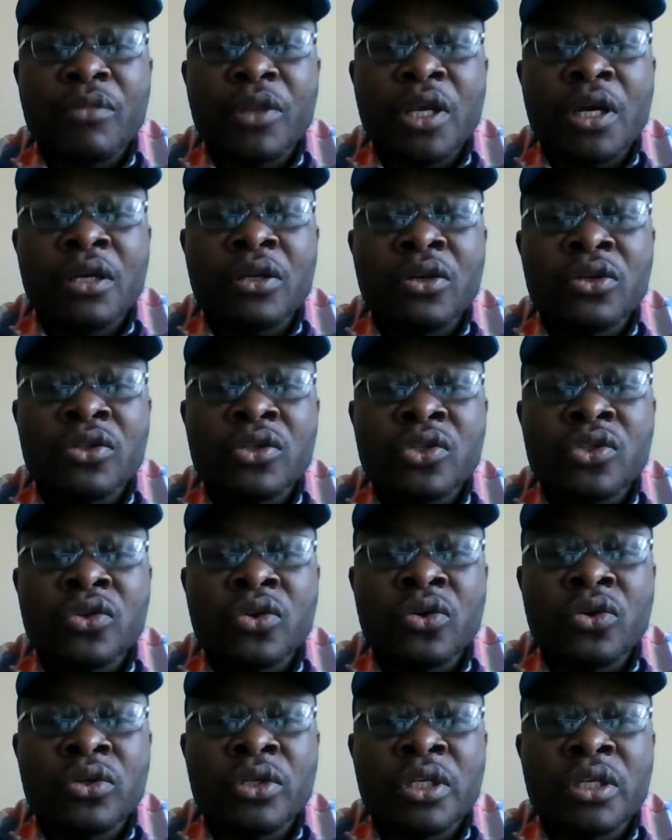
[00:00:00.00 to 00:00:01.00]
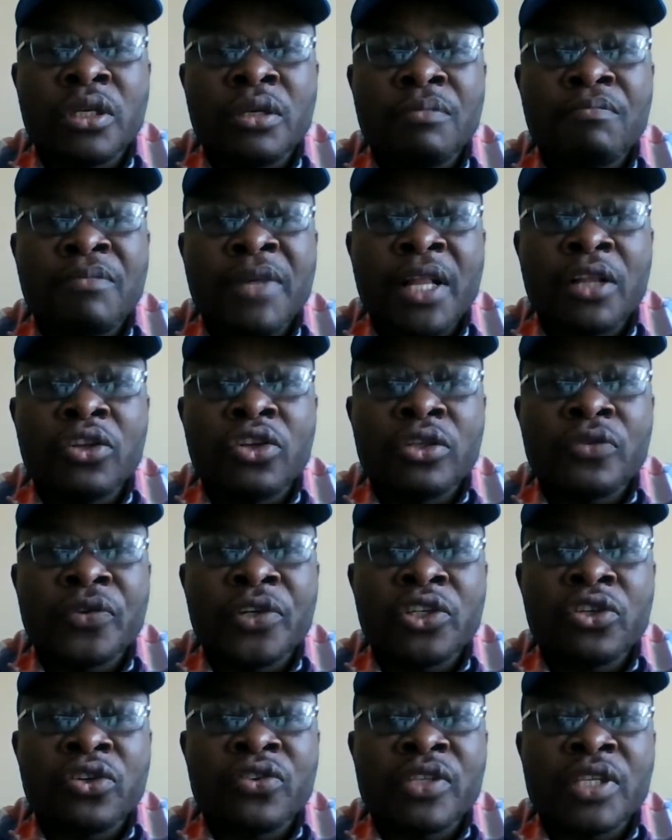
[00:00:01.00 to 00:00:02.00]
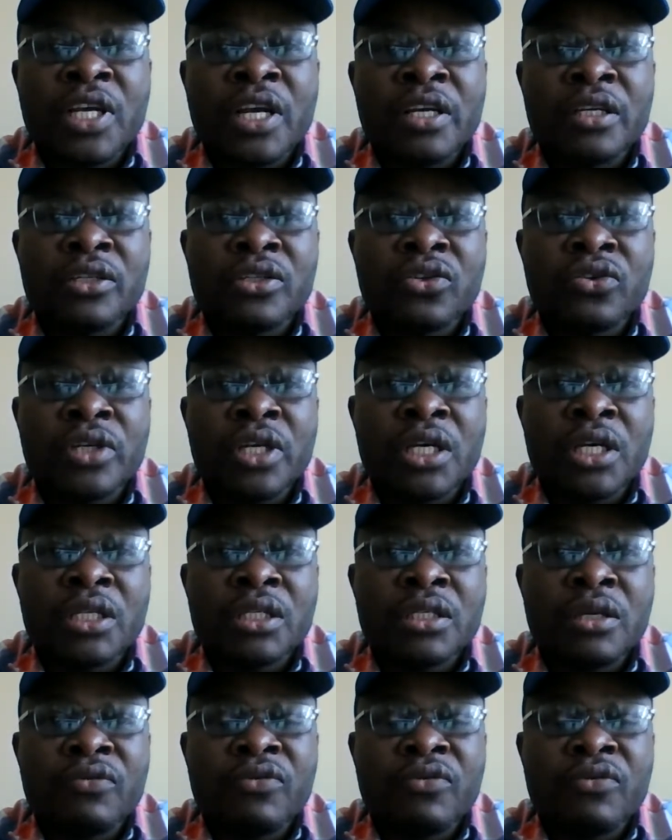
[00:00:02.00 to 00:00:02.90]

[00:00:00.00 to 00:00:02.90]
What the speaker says: and also the bell notification sign so that